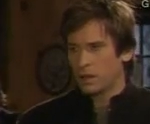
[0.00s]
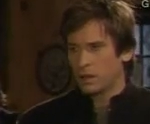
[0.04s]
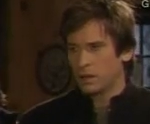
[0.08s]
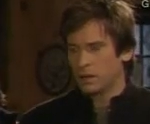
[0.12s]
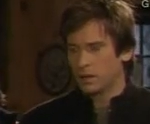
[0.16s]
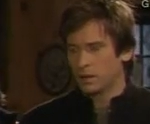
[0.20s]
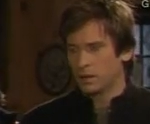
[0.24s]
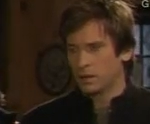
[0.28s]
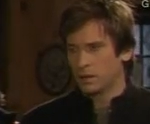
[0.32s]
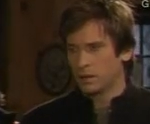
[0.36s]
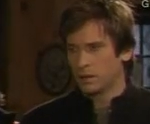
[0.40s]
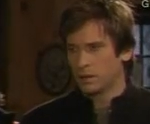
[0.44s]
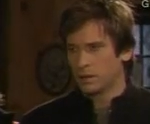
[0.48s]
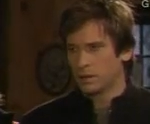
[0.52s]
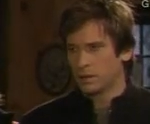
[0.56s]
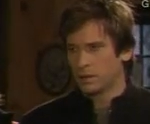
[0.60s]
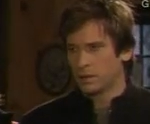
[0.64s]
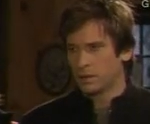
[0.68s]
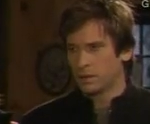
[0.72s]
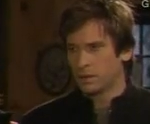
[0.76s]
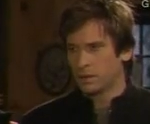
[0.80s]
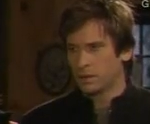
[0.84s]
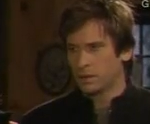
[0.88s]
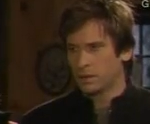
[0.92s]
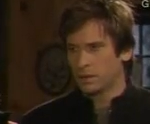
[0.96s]

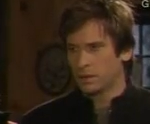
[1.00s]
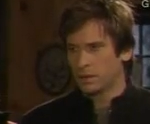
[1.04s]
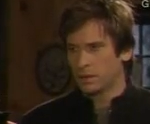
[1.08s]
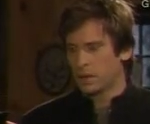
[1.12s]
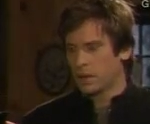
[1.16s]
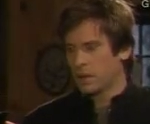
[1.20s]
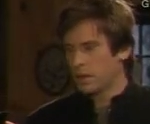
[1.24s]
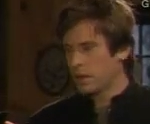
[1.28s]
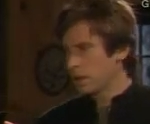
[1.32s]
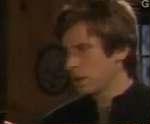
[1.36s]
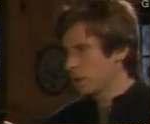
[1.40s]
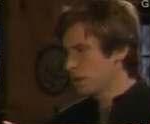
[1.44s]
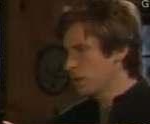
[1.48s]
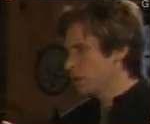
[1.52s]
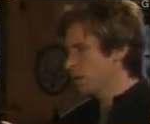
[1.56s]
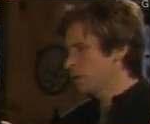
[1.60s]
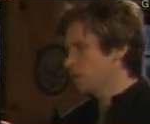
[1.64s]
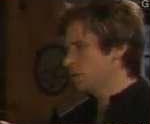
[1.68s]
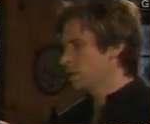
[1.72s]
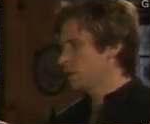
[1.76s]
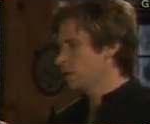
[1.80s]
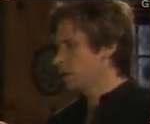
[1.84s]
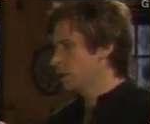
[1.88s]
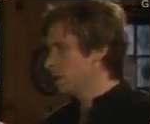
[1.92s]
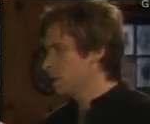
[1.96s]
Nothing is said.